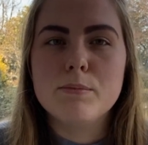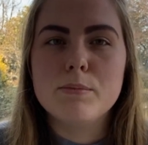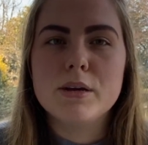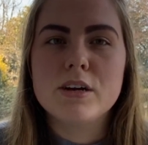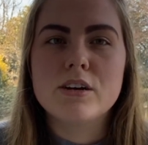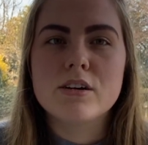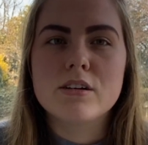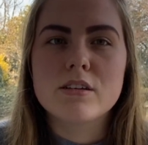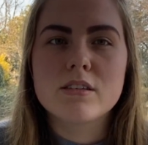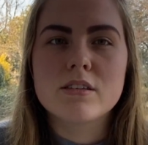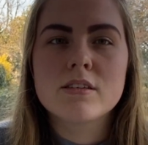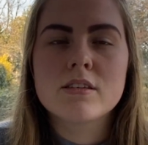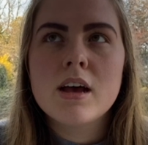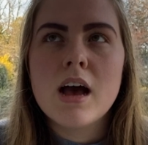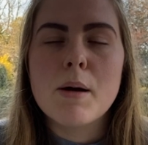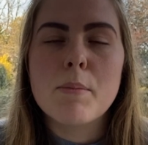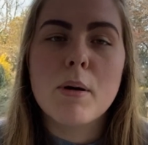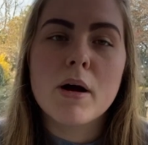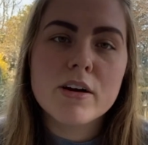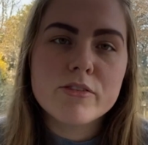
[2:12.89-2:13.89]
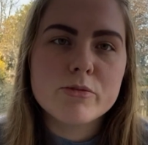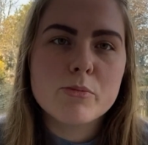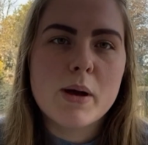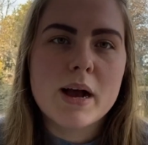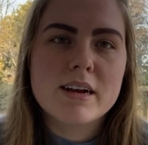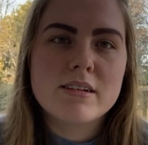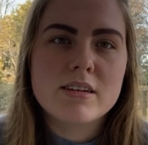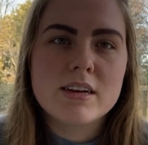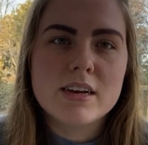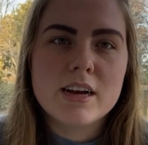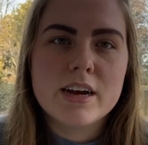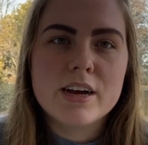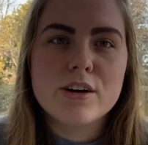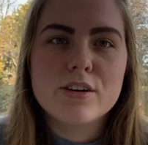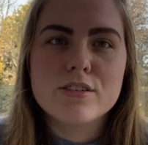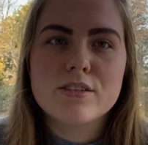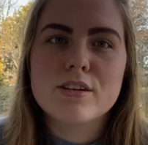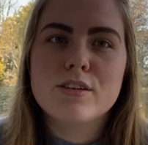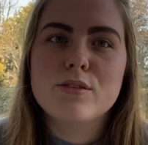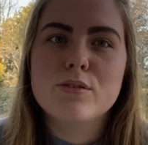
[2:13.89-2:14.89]
because apart from acting I
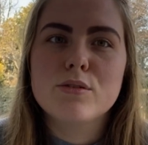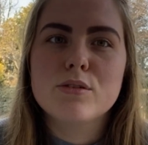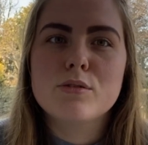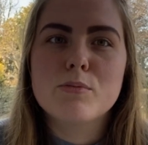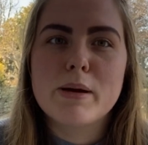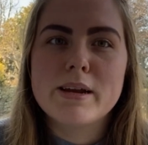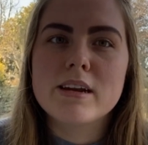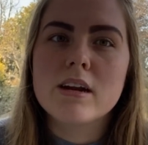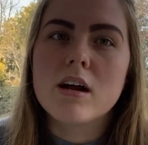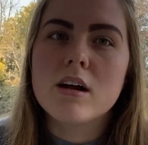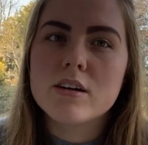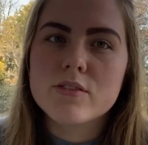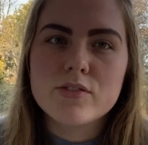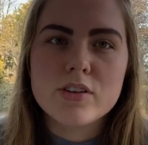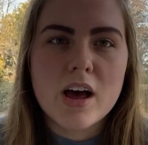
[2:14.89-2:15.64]
also spend a lot of